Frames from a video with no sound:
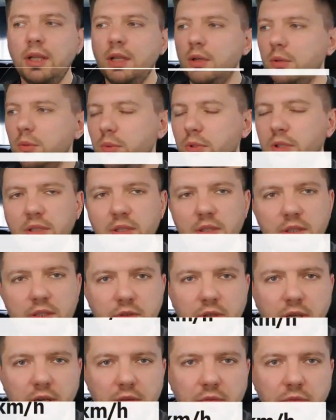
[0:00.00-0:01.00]
We
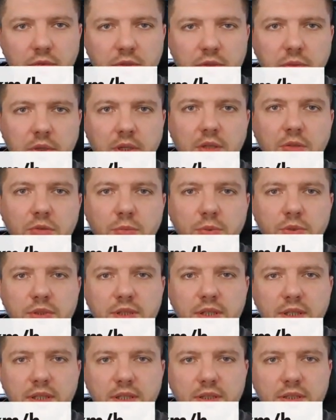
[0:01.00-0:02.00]
arrived with
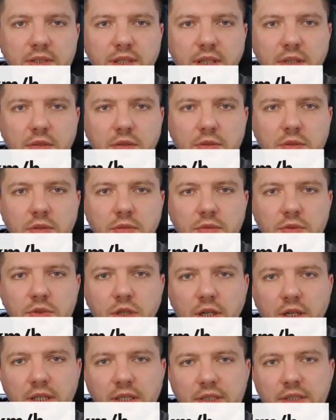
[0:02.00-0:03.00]
22% status of
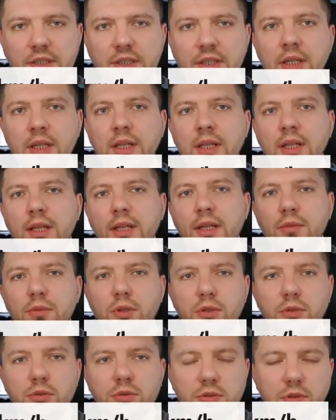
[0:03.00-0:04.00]
charge. We
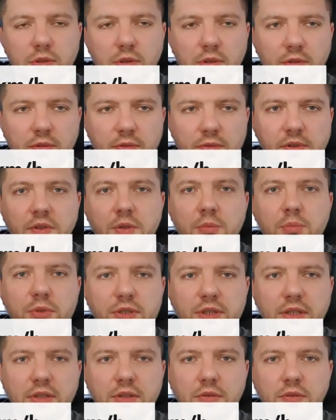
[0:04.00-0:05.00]
used only
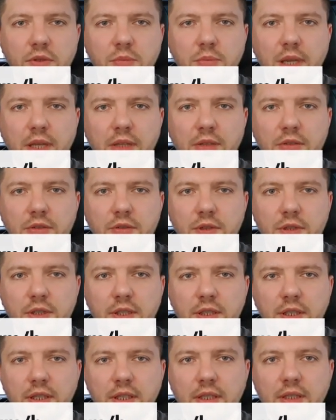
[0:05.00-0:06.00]
50% of the
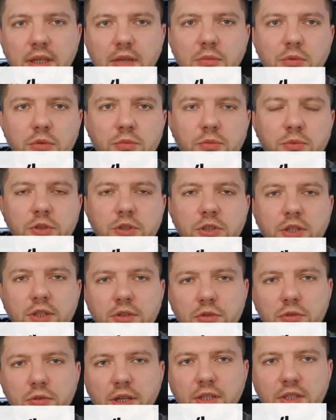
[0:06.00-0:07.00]
battery, and I would project
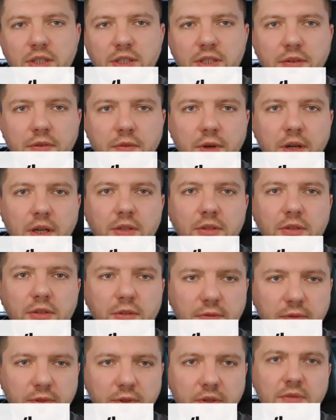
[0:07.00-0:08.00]
the range as
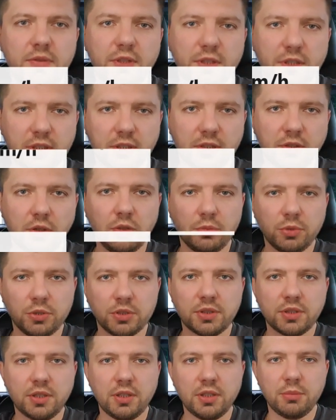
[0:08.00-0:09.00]
350
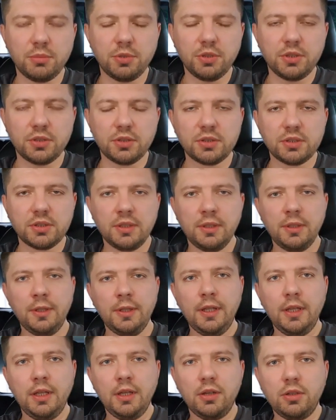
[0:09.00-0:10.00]
almost kilometers,
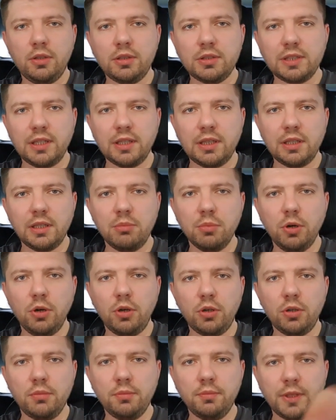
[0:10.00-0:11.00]
or slightly
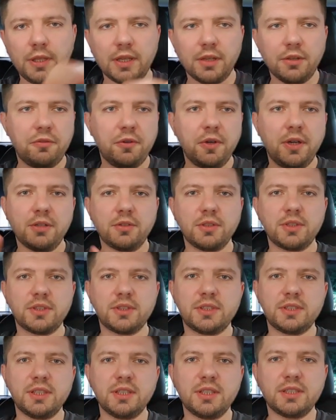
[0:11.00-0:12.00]
more, like
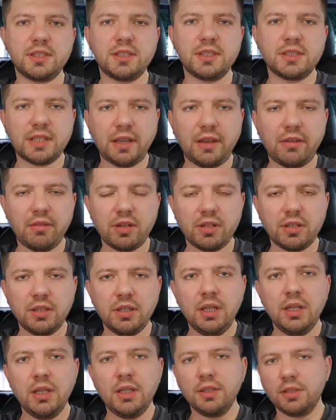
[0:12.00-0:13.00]
367
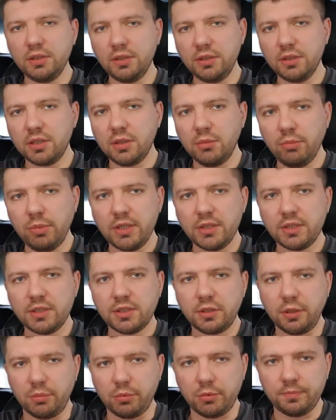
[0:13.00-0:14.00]
till complete
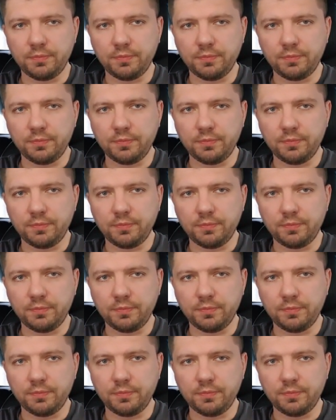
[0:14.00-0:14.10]
stop.